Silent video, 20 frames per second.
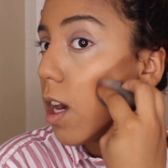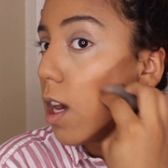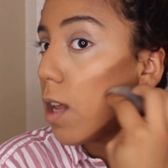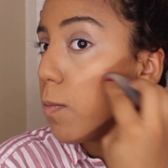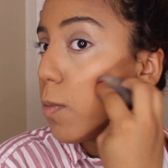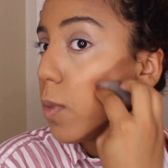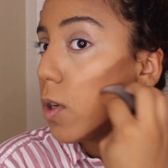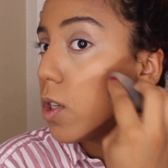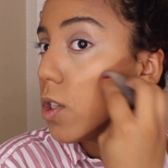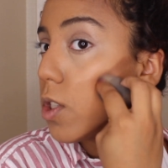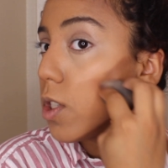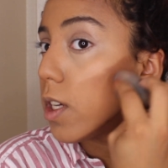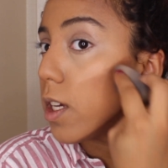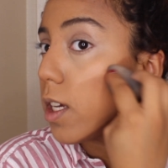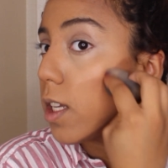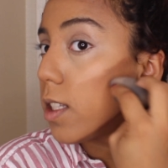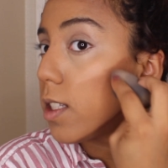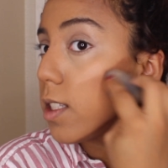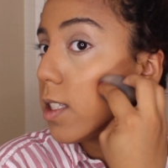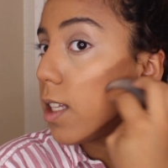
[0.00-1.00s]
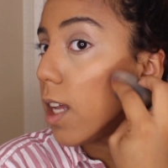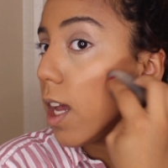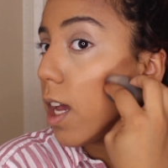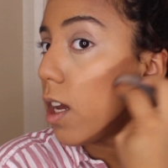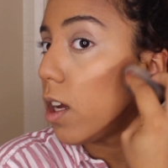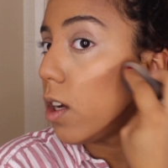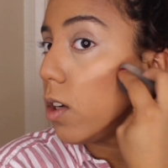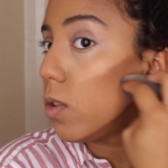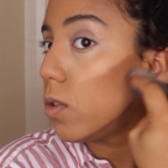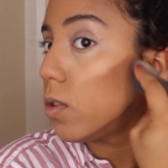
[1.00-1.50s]
and push it
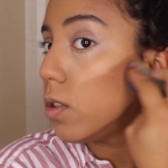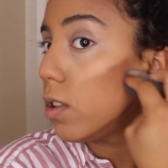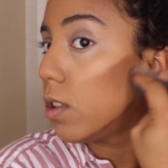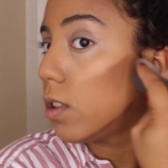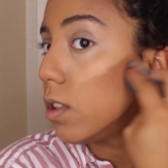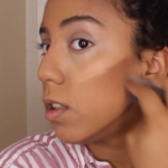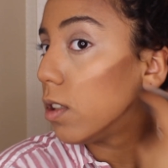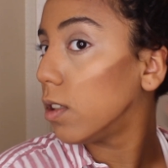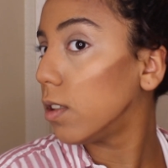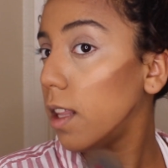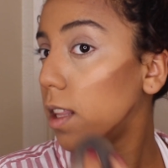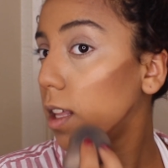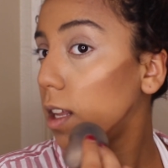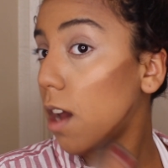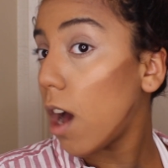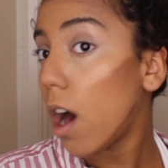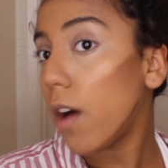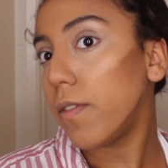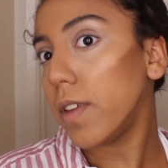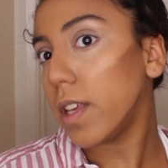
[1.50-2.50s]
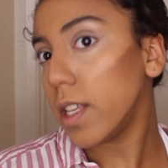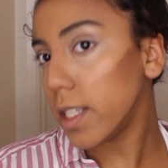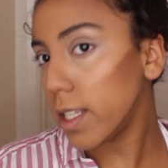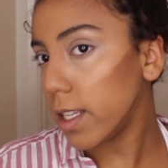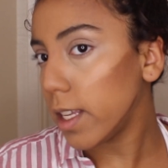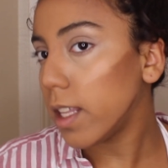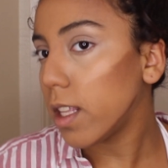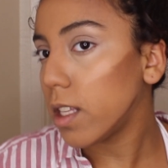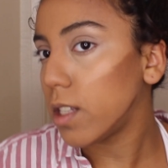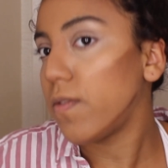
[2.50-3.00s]
down. And then
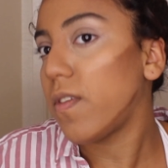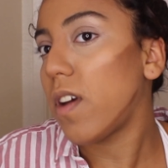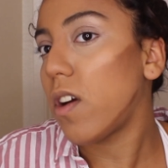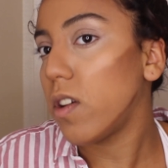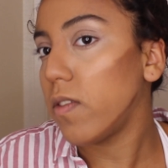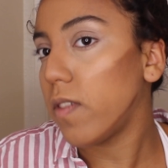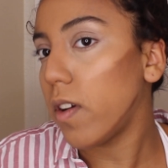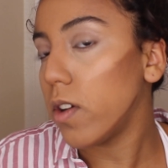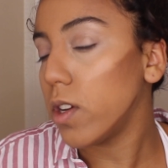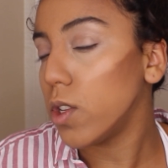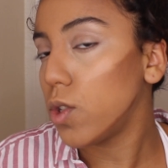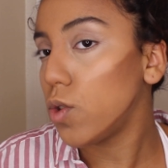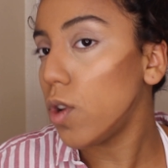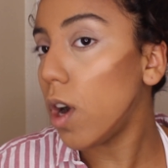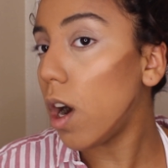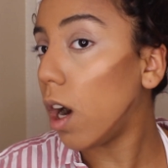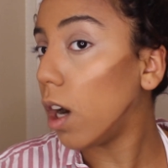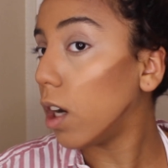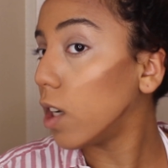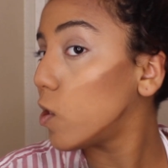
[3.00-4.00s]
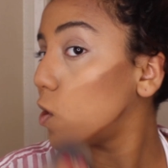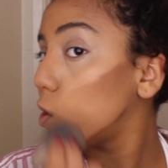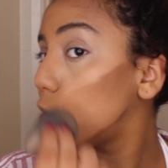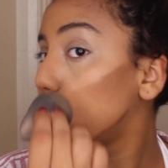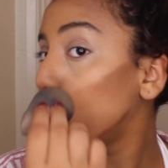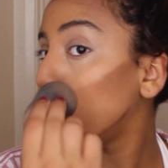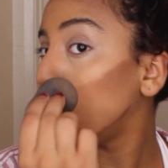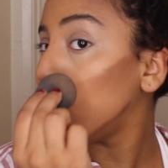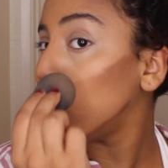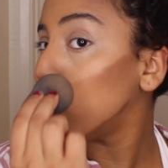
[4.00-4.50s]
obviously that's very, very strong,
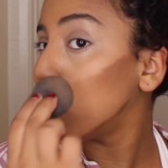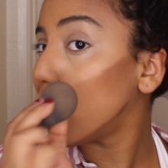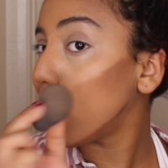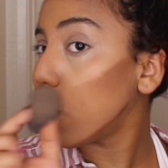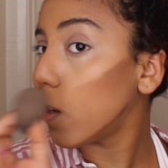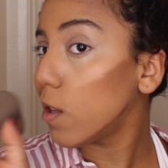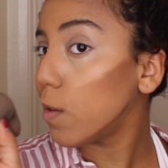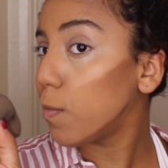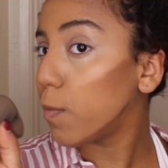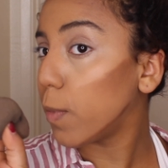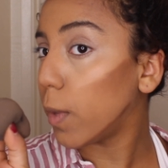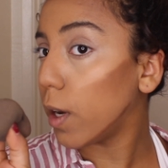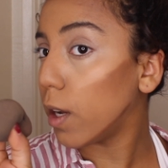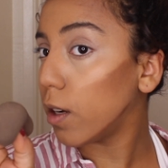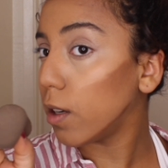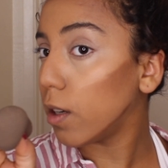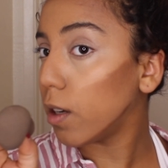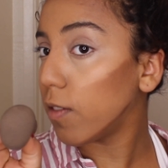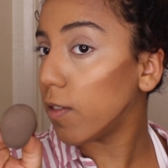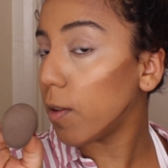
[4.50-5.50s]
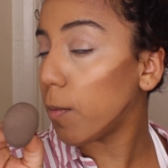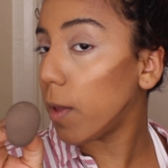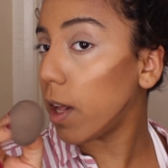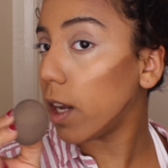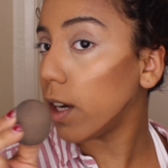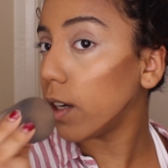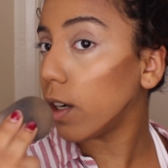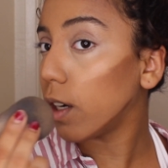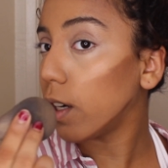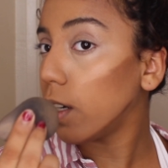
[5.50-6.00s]
so you use the other butt of the
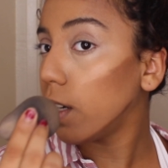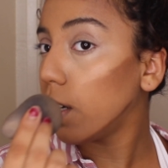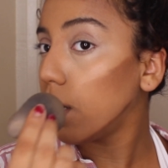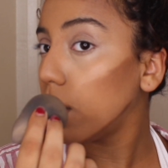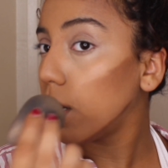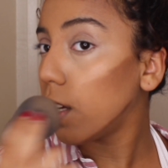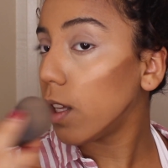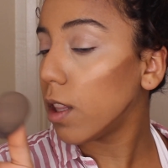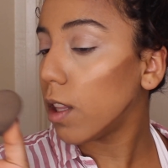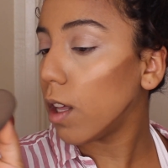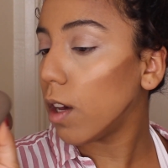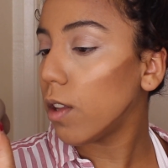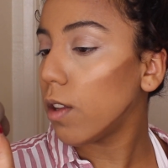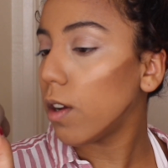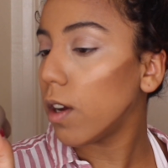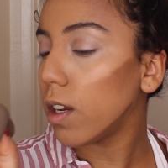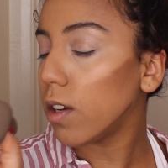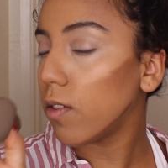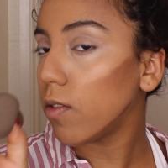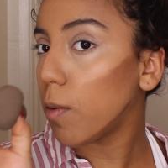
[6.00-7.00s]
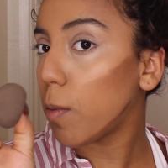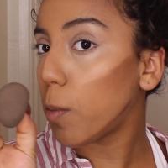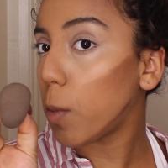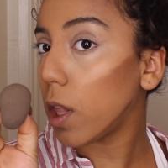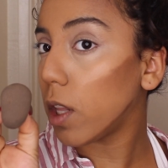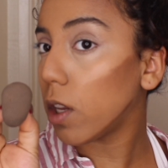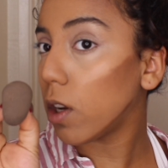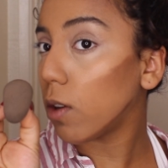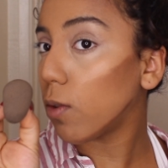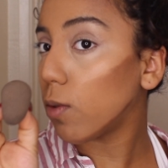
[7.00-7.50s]
blender, the other end of the
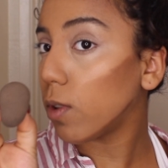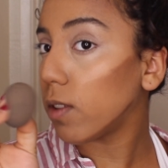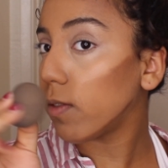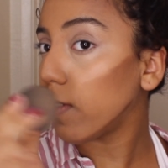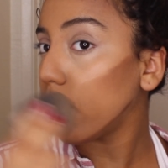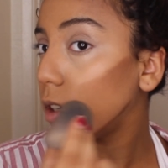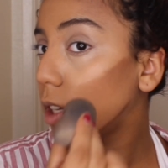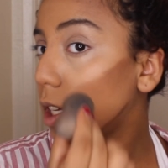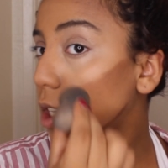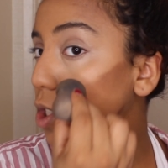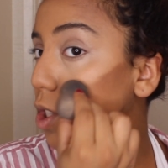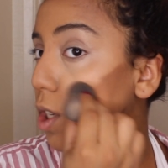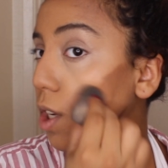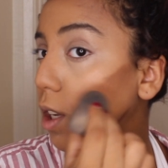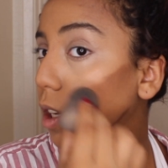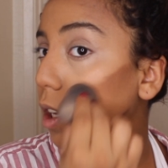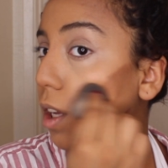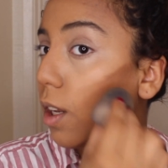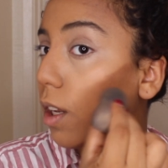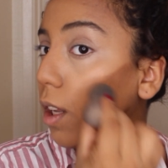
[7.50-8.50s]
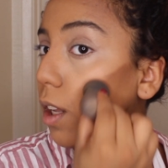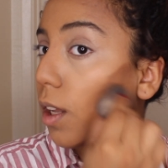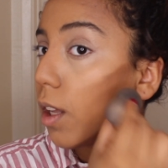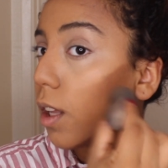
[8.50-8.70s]
blender with the foundation on it,